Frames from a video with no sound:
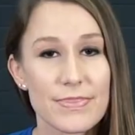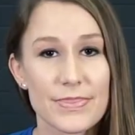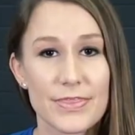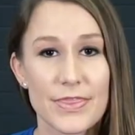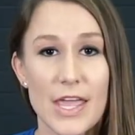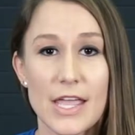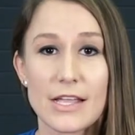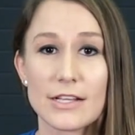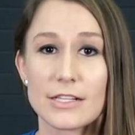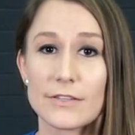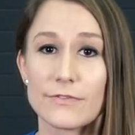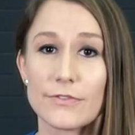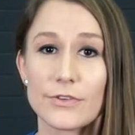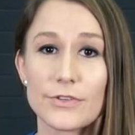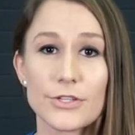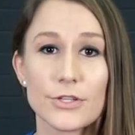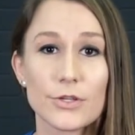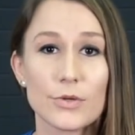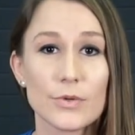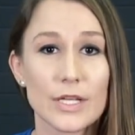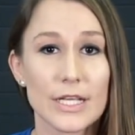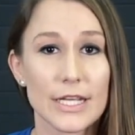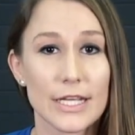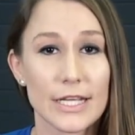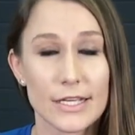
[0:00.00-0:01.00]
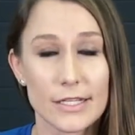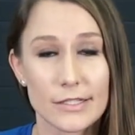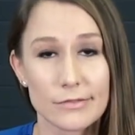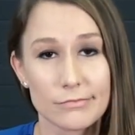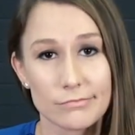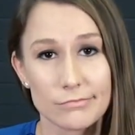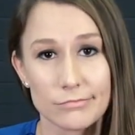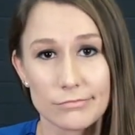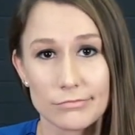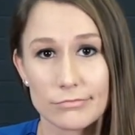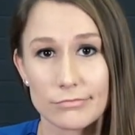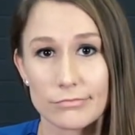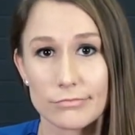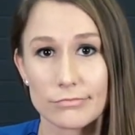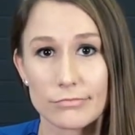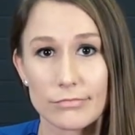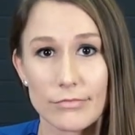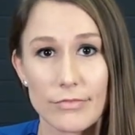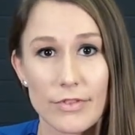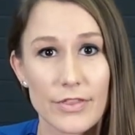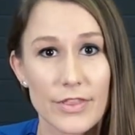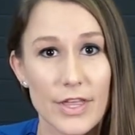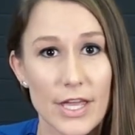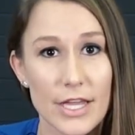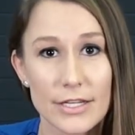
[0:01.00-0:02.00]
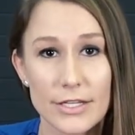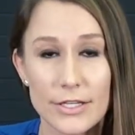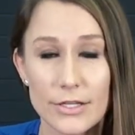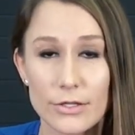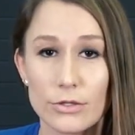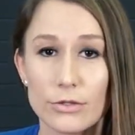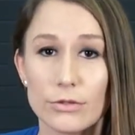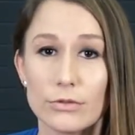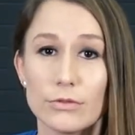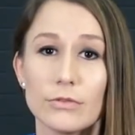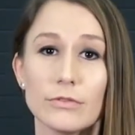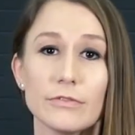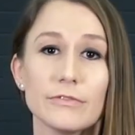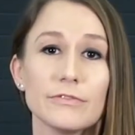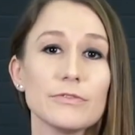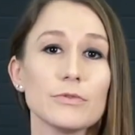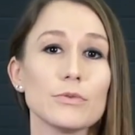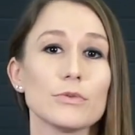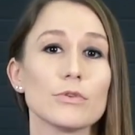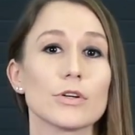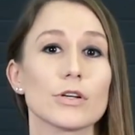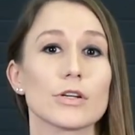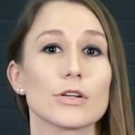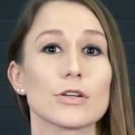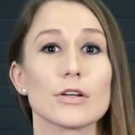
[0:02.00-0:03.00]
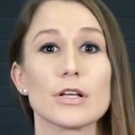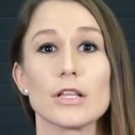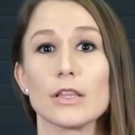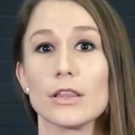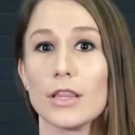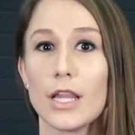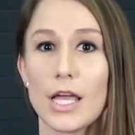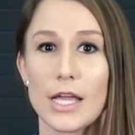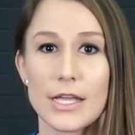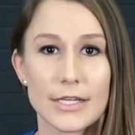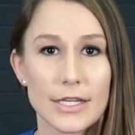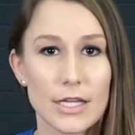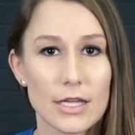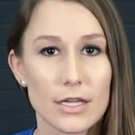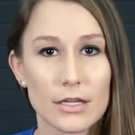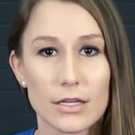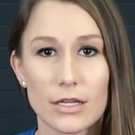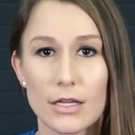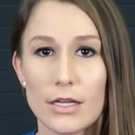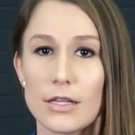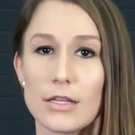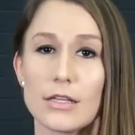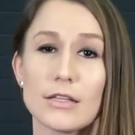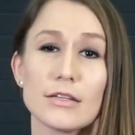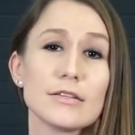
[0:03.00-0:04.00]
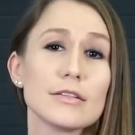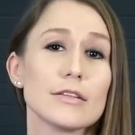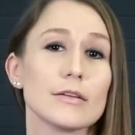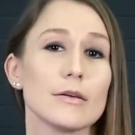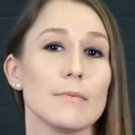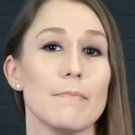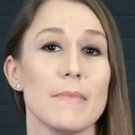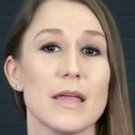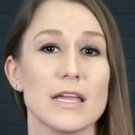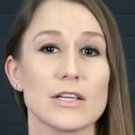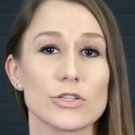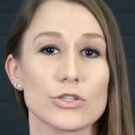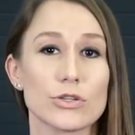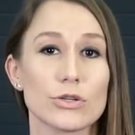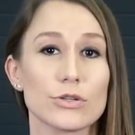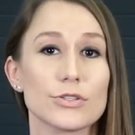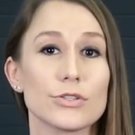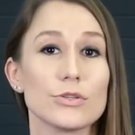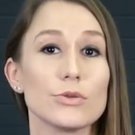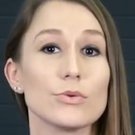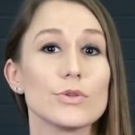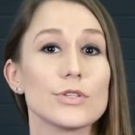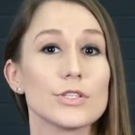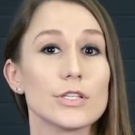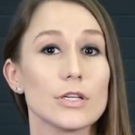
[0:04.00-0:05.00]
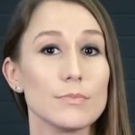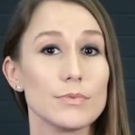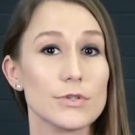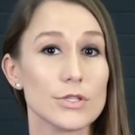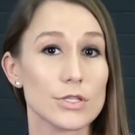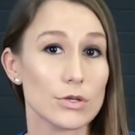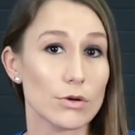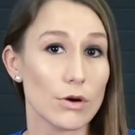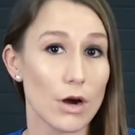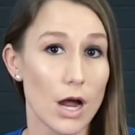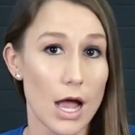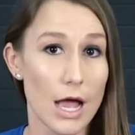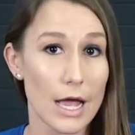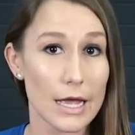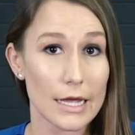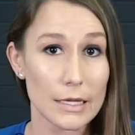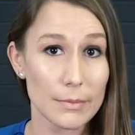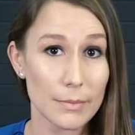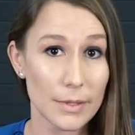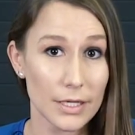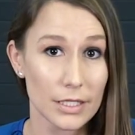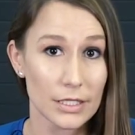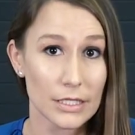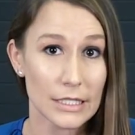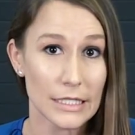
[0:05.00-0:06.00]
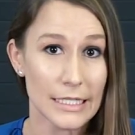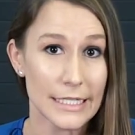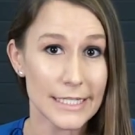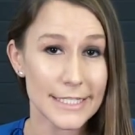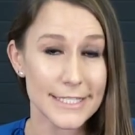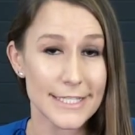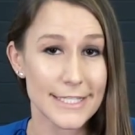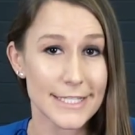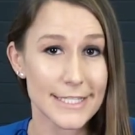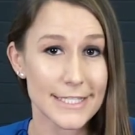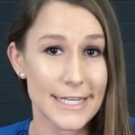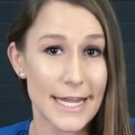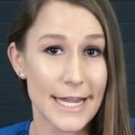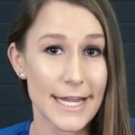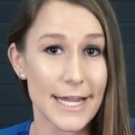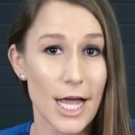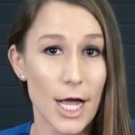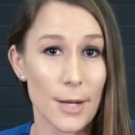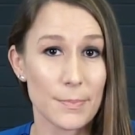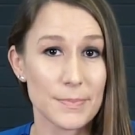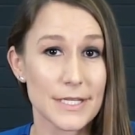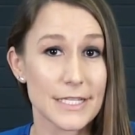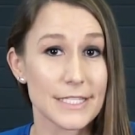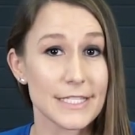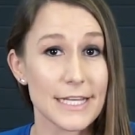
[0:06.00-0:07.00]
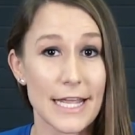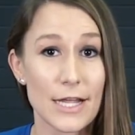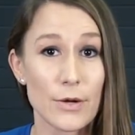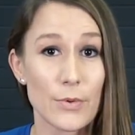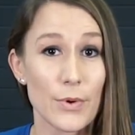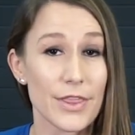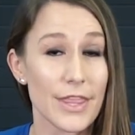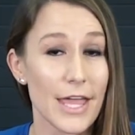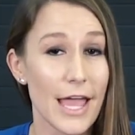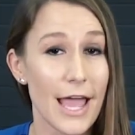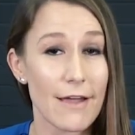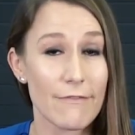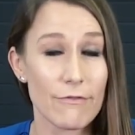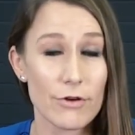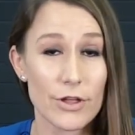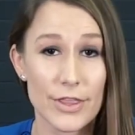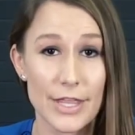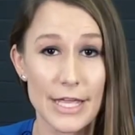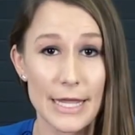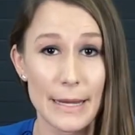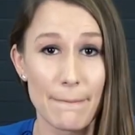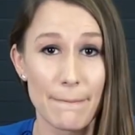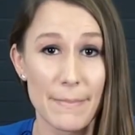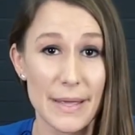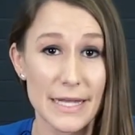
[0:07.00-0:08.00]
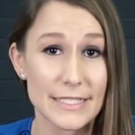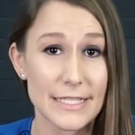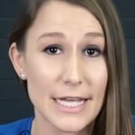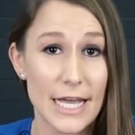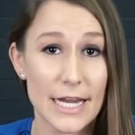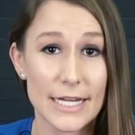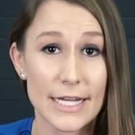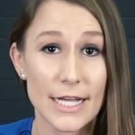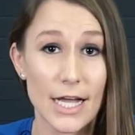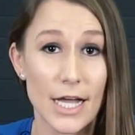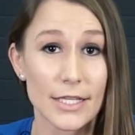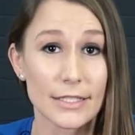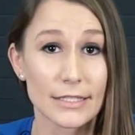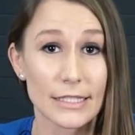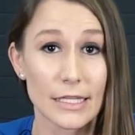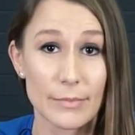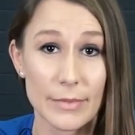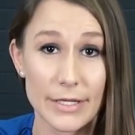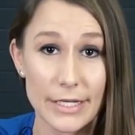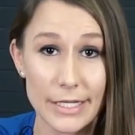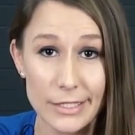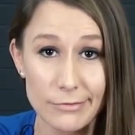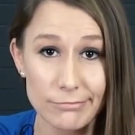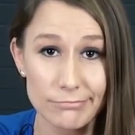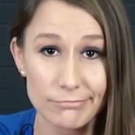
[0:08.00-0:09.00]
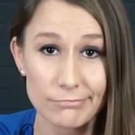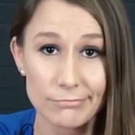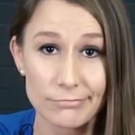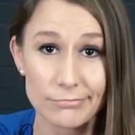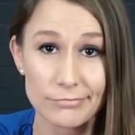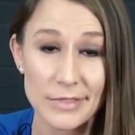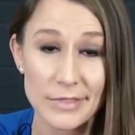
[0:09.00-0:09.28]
Thanks for tuning in. Thank you for liking and make sure to subscribe to stay up to date with everything Big Daddy Unlimited.